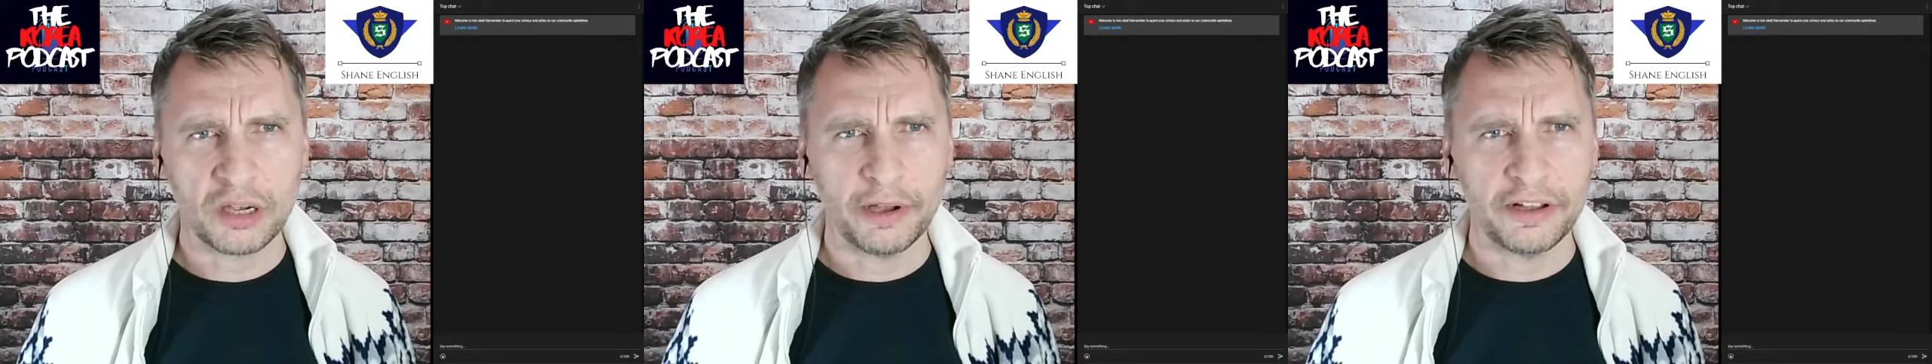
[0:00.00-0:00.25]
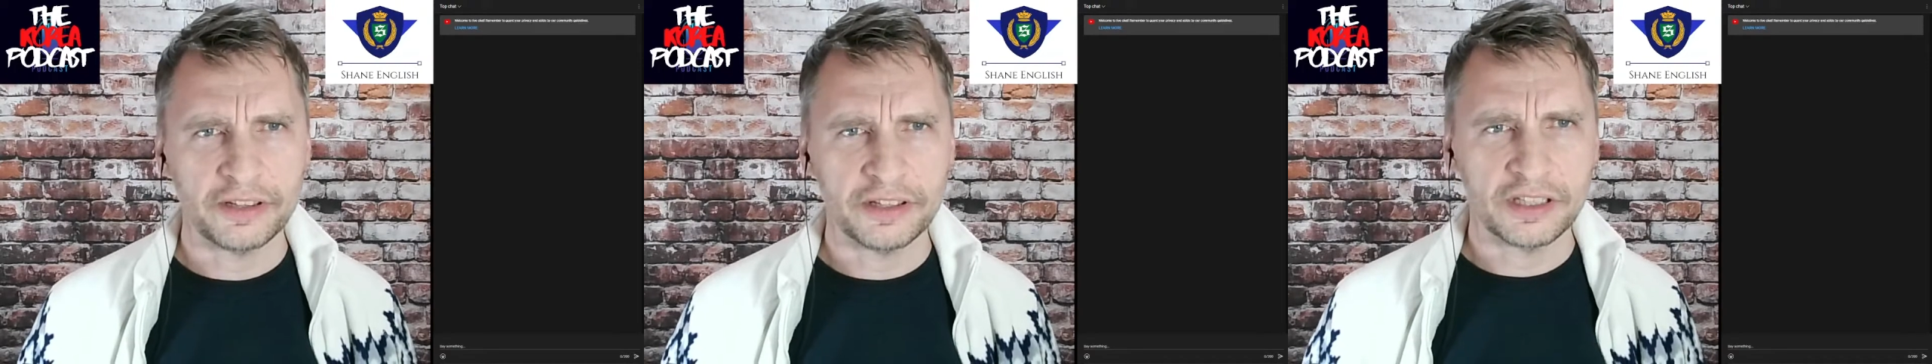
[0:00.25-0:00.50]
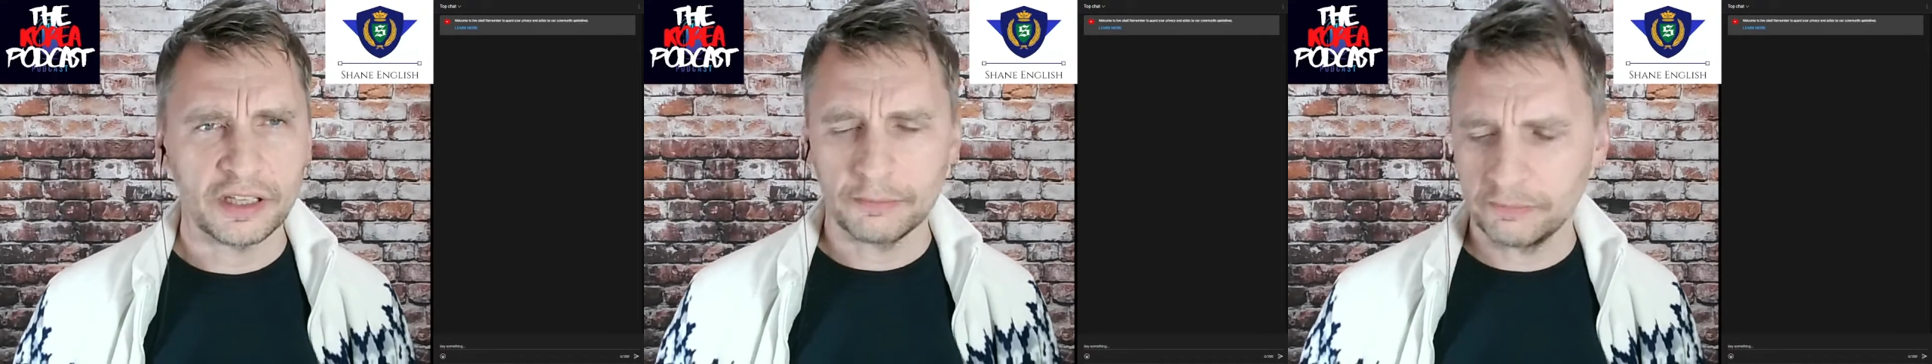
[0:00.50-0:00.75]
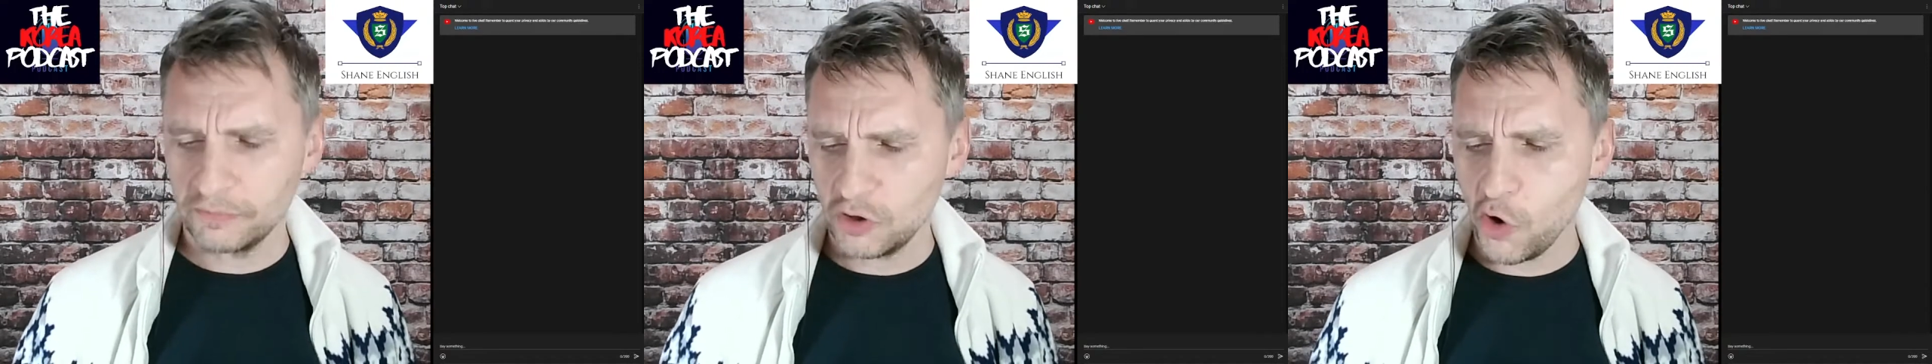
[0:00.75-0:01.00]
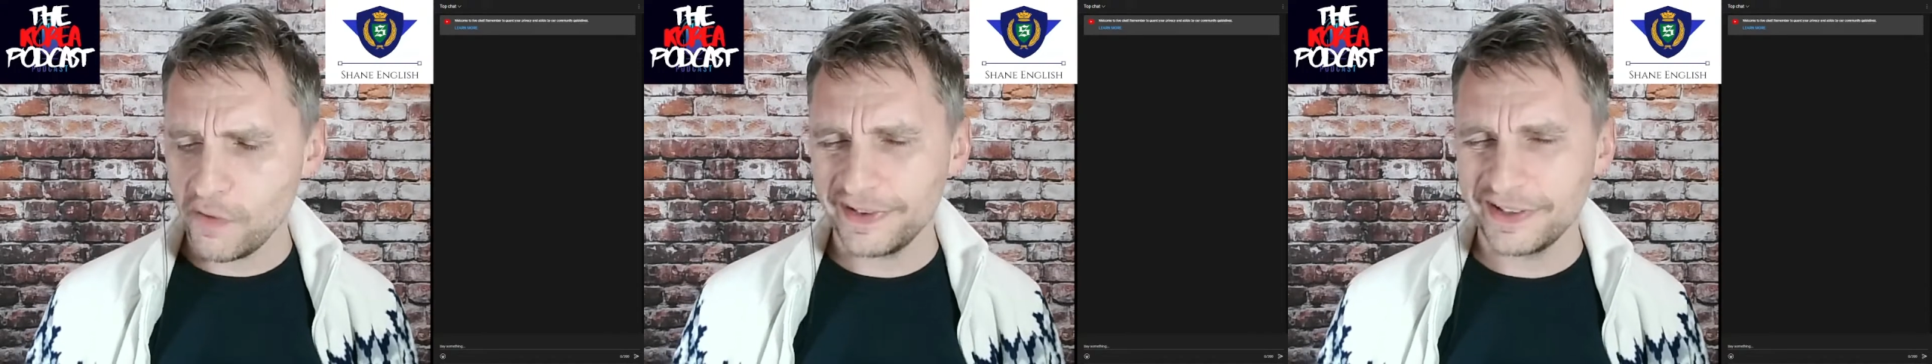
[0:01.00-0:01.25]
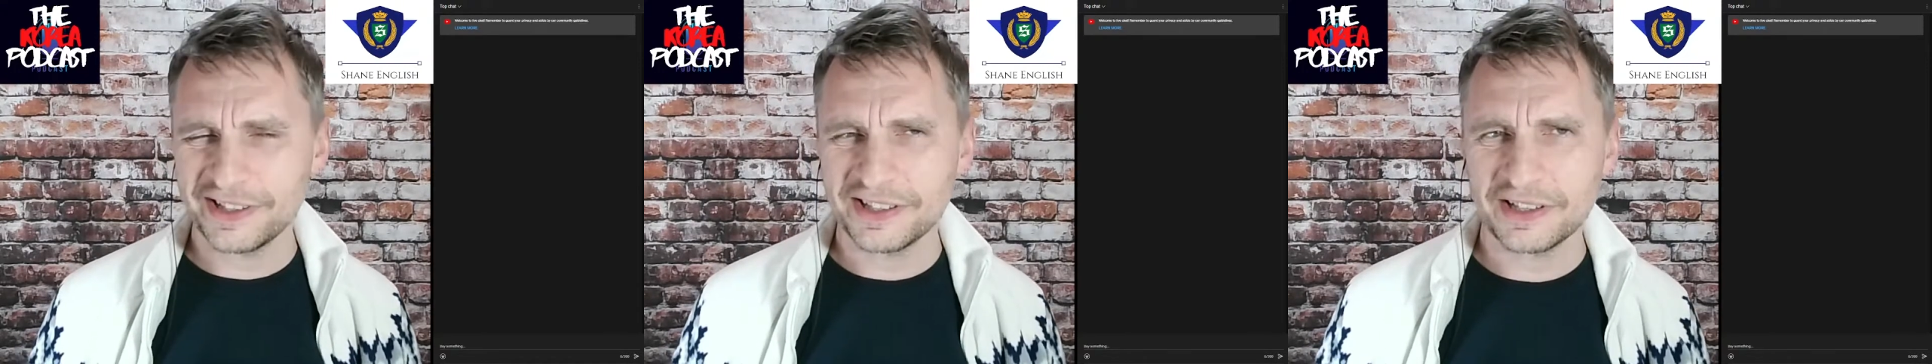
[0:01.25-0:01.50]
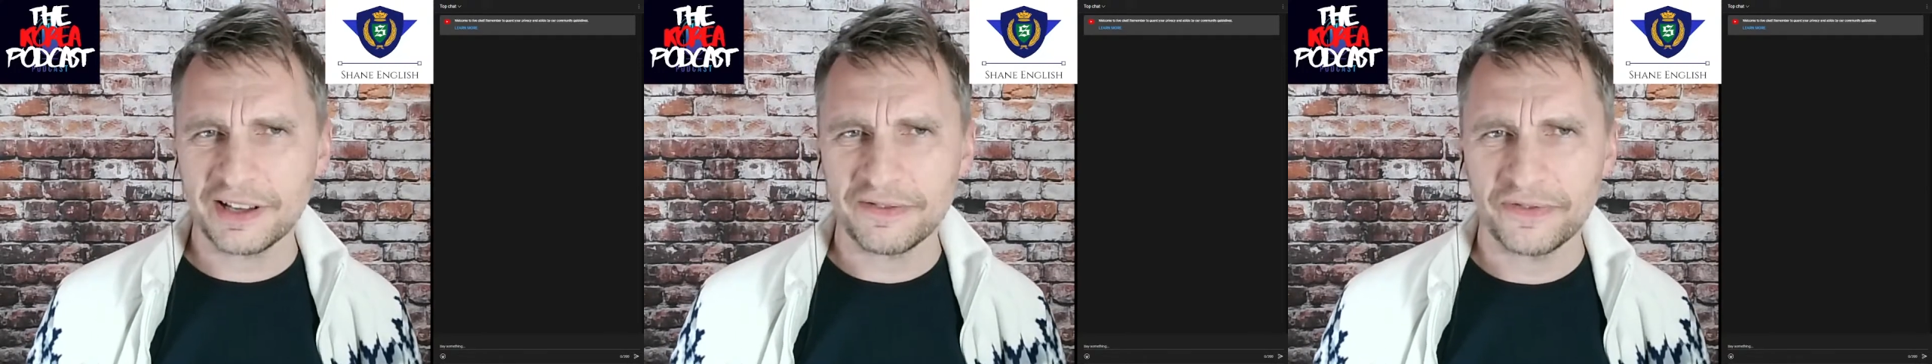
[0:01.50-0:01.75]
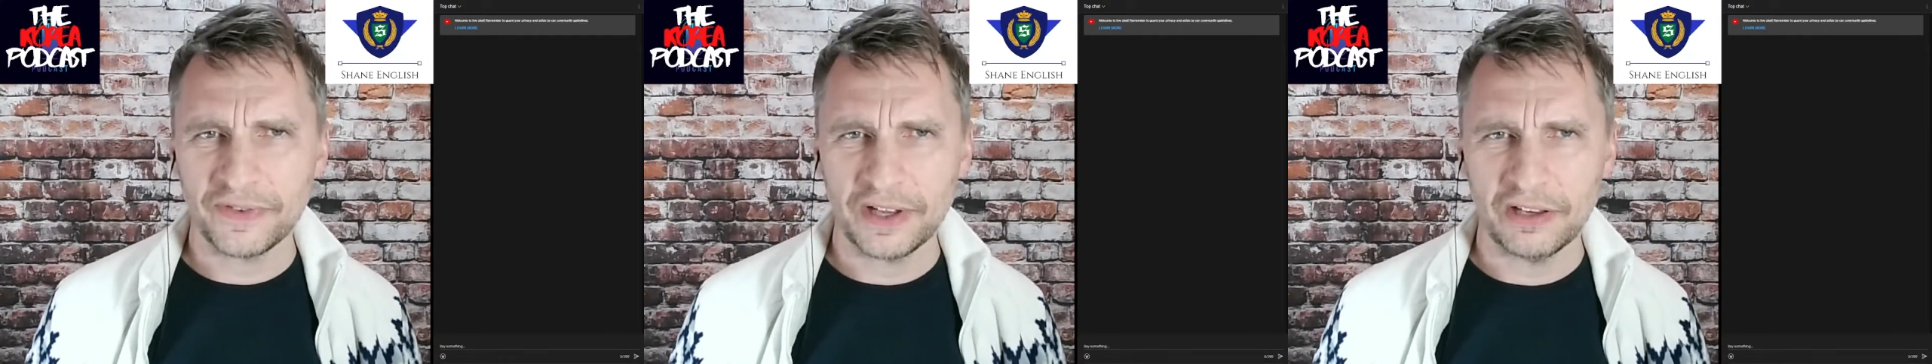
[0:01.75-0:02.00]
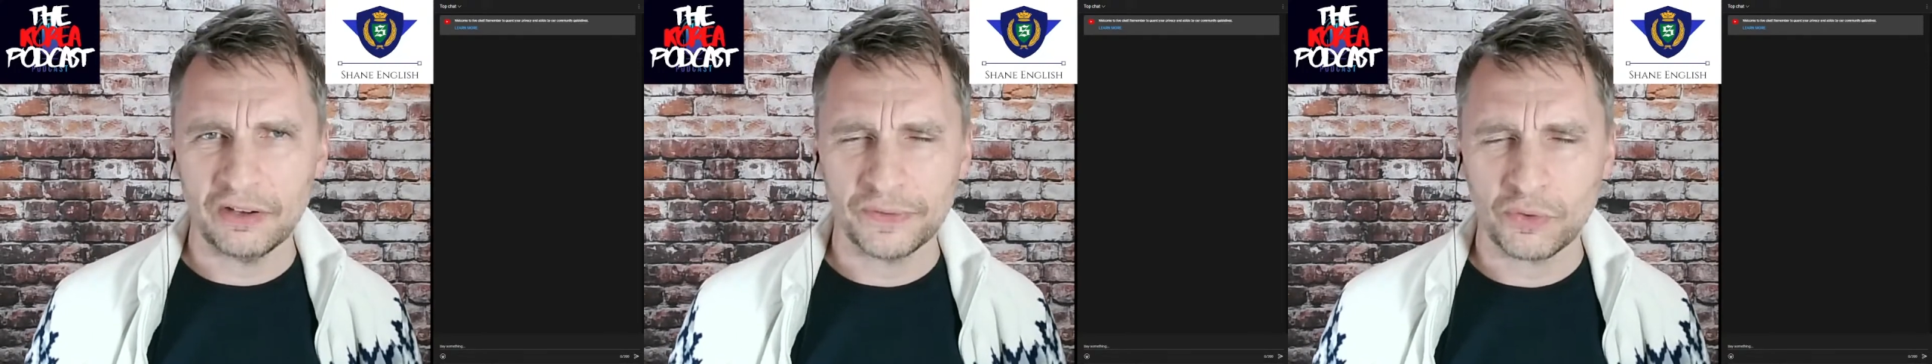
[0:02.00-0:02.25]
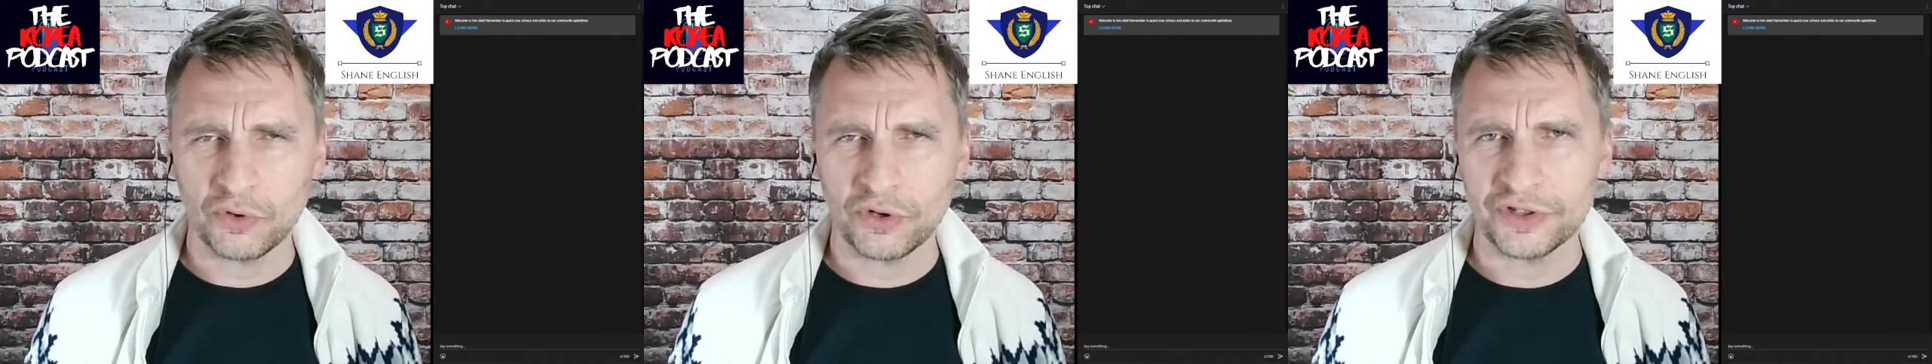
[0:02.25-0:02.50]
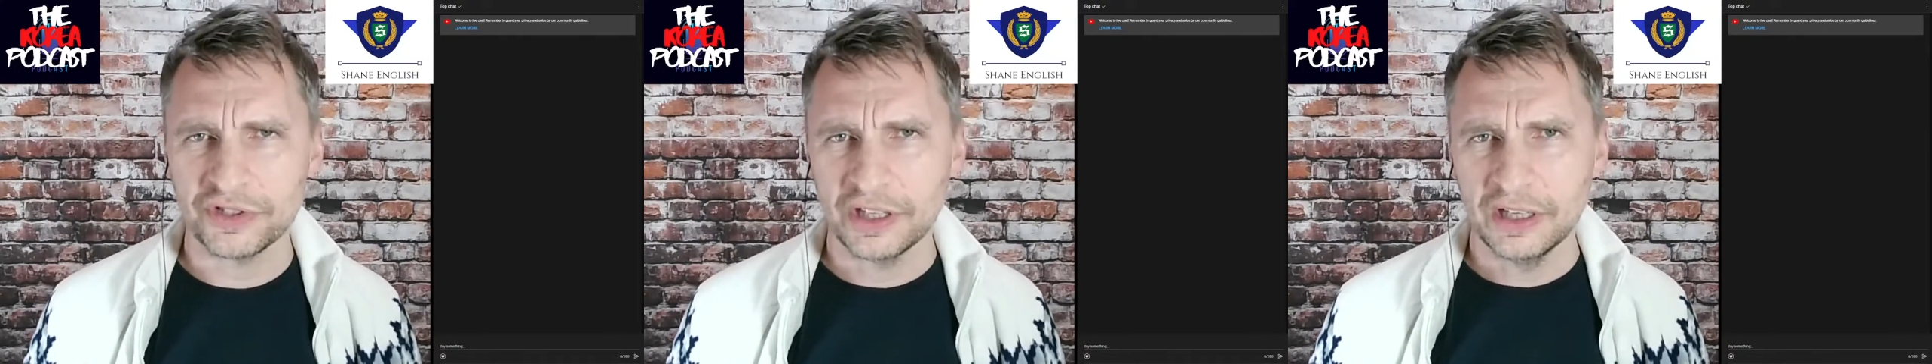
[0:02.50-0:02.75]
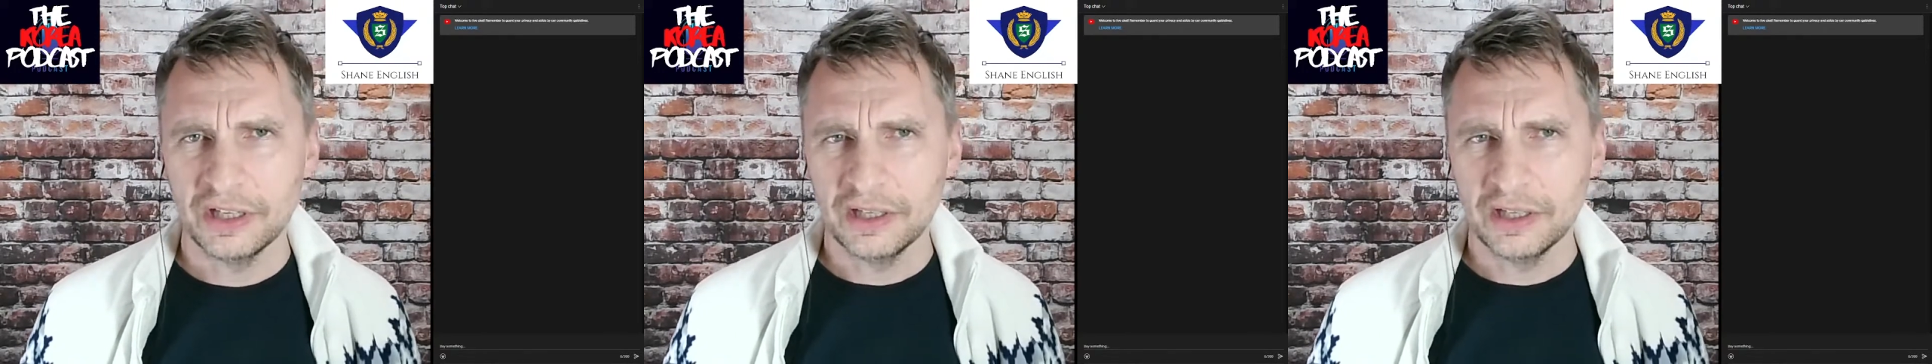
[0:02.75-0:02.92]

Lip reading: about some COVID stuff, and of course